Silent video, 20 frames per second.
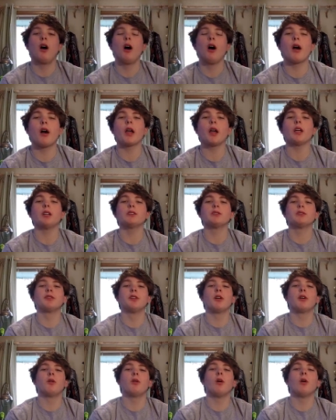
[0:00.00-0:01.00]
All right,
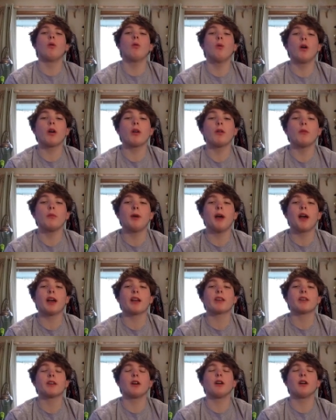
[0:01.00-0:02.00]
so welcome
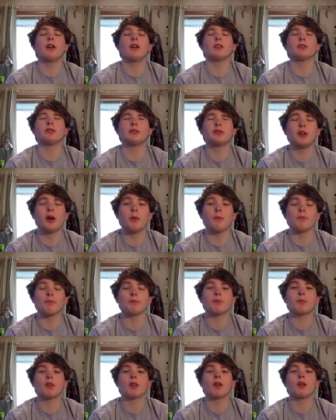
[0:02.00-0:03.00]
back, y'all. So
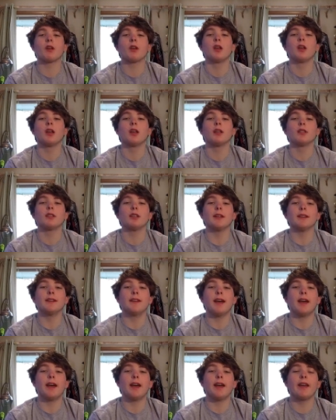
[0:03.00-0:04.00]

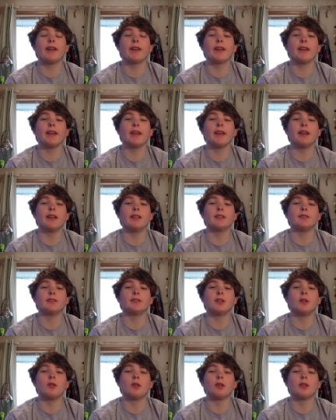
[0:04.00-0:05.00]
today is
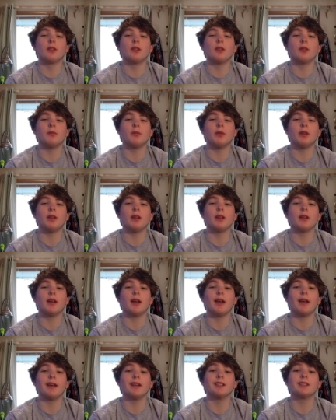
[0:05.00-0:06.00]
going to be
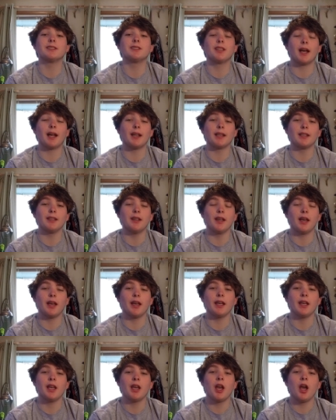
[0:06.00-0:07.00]
a exciting day.